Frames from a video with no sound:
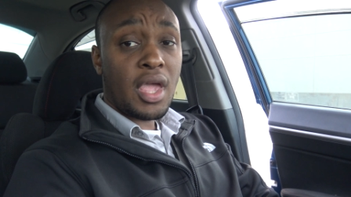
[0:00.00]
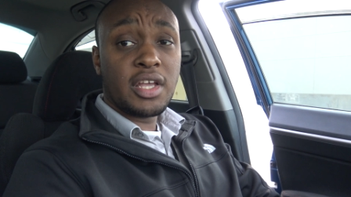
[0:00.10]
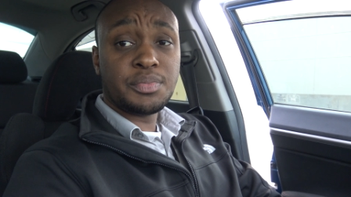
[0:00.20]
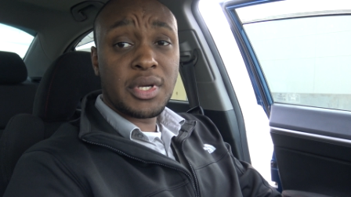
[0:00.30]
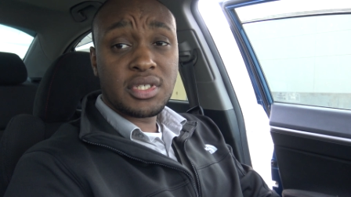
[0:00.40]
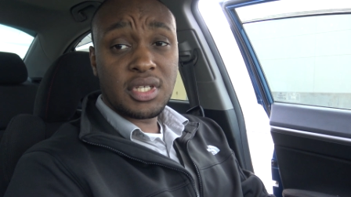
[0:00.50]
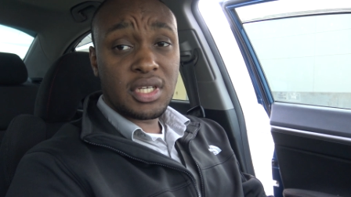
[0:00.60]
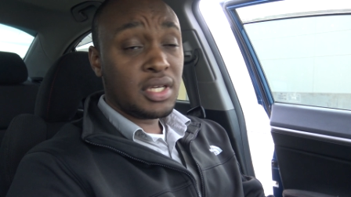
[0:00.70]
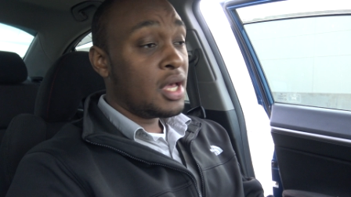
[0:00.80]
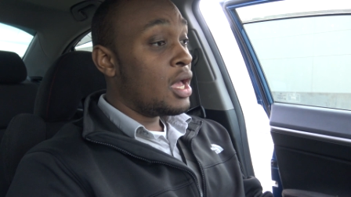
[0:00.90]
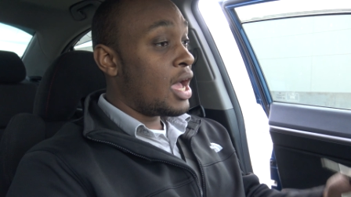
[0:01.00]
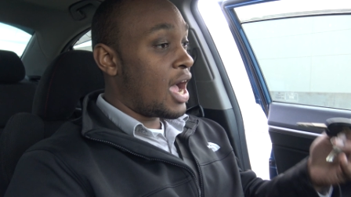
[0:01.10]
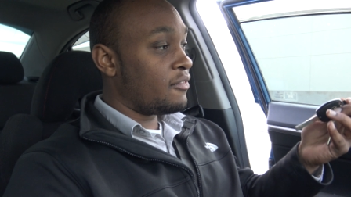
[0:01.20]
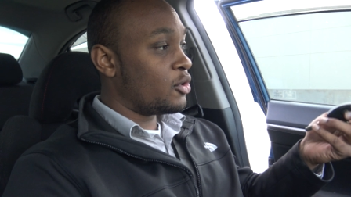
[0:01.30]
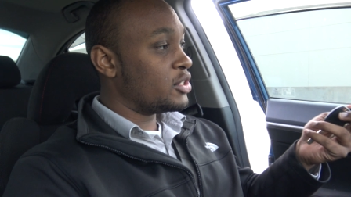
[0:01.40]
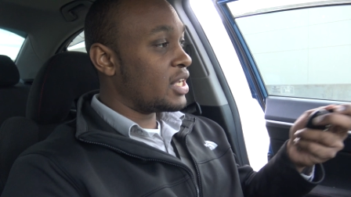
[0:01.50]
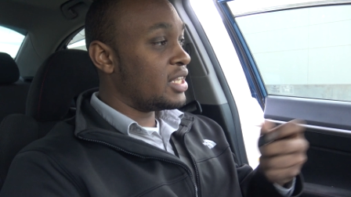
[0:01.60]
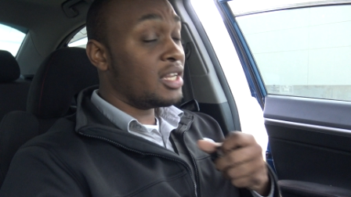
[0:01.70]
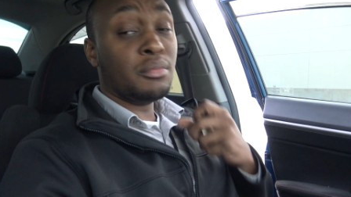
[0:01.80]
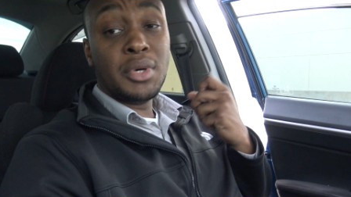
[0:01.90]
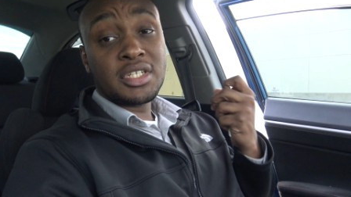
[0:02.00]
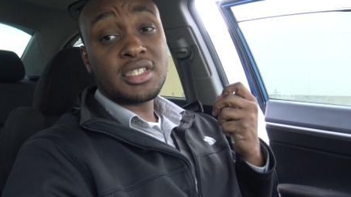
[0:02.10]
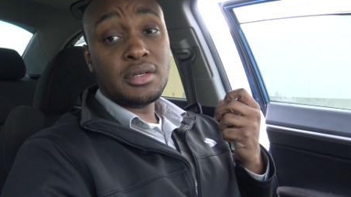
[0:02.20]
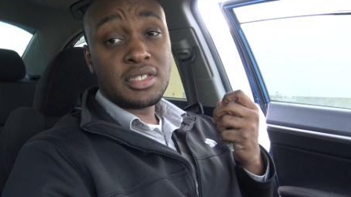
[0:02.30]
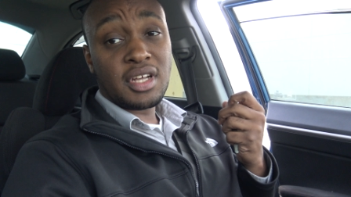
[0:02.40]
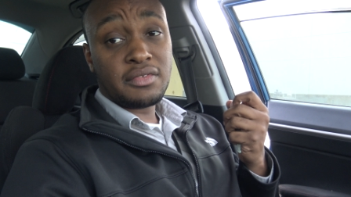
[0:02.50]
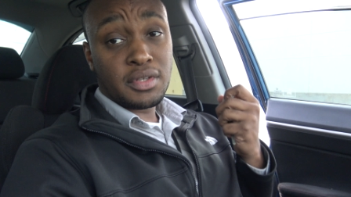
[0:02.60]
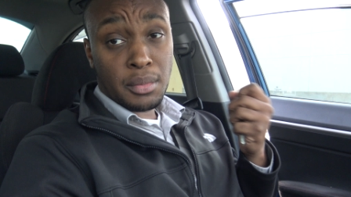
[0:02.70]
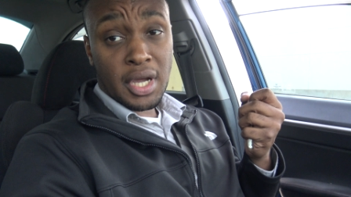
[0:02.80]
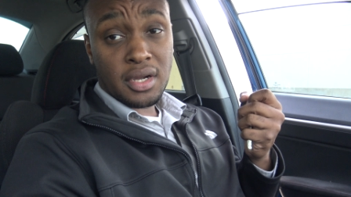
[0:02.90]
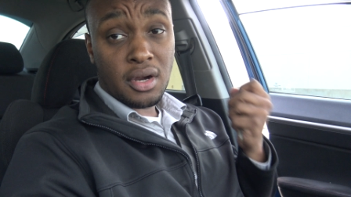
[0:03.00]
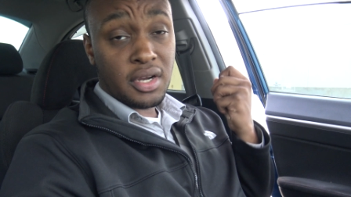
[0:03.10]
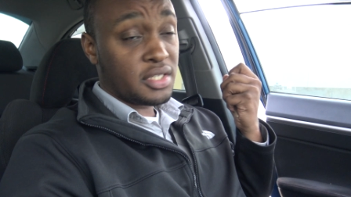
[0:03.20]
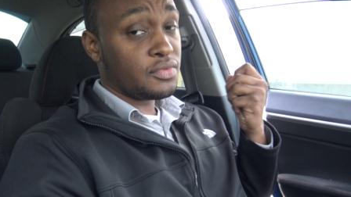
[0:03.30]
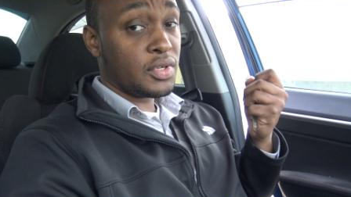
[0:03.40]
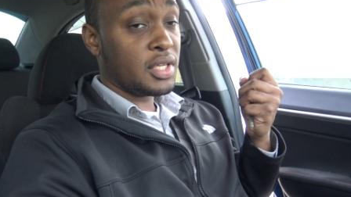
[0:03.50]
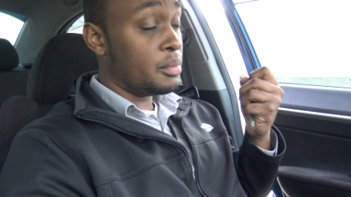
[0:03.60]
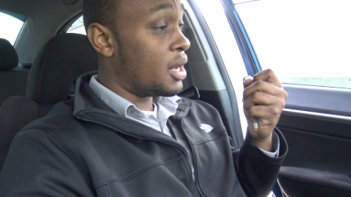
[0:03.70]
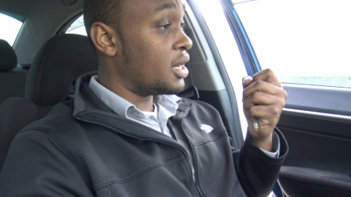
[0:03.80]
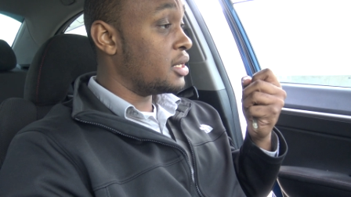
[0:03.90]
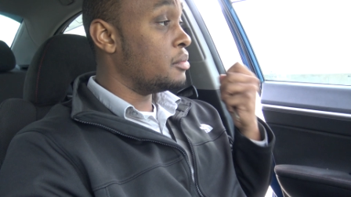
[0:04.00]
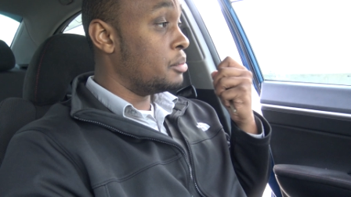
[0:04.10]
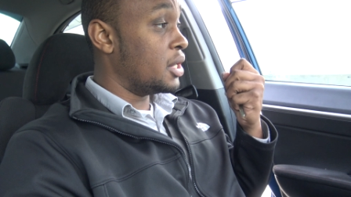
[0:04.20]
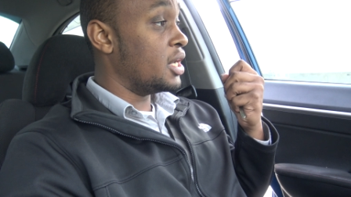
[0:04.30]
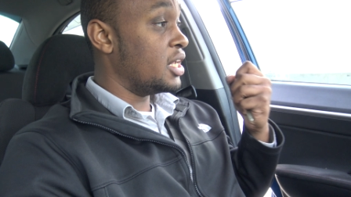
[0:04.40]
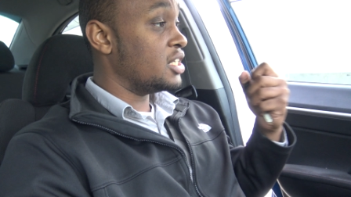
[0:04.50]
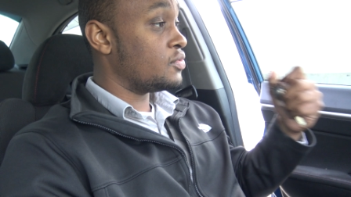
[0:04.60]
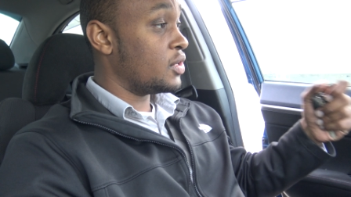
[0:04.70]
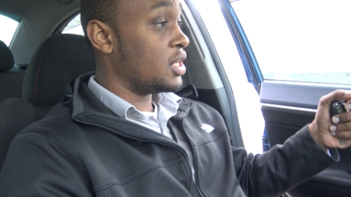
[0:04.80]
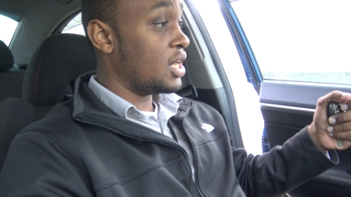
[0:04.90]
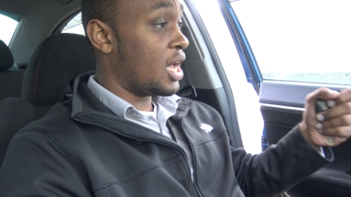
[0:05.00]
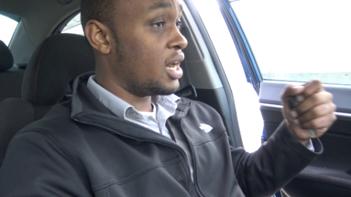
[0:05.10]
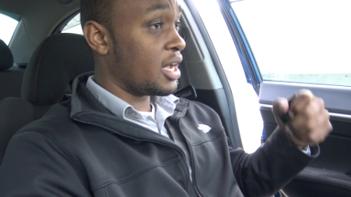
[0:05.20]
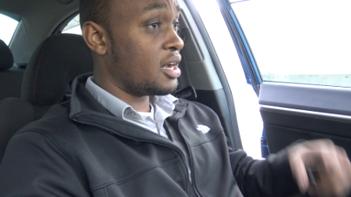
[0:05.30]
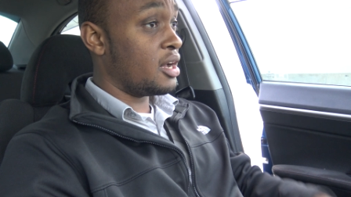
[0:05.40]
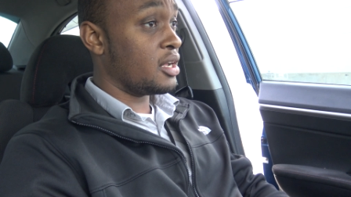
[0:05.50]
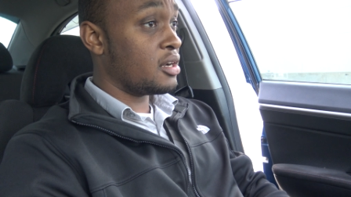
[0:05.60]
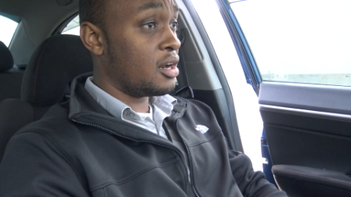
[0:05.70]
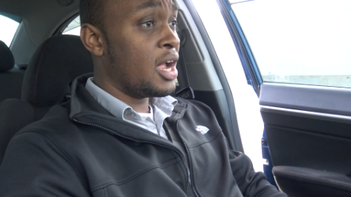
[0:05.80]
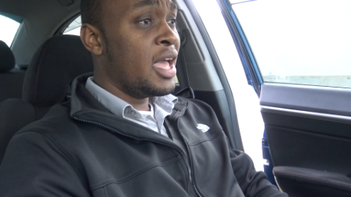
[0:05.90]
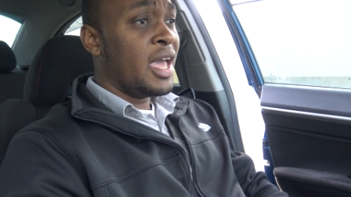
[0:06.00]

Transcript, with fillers: especially of course i did a bunch of stuff to my car and it's really modded but it's really an iconic car